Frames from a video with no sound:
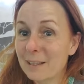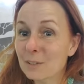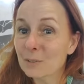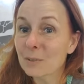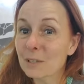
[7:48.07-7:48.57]

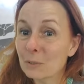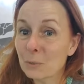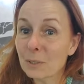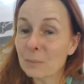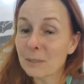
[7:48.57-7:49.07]
so that you
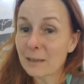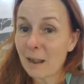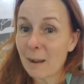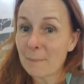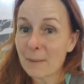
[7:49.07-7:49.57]
can
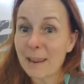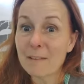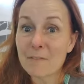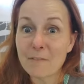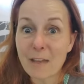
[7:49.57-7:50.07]
become a
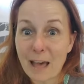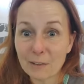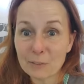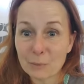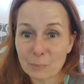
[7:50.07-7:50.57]

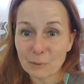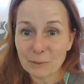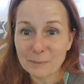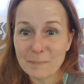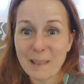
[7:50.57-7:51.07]

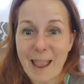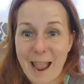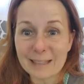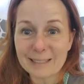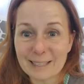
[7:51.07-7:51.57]
valuable
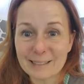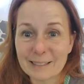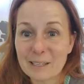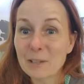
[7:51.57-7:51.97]
asset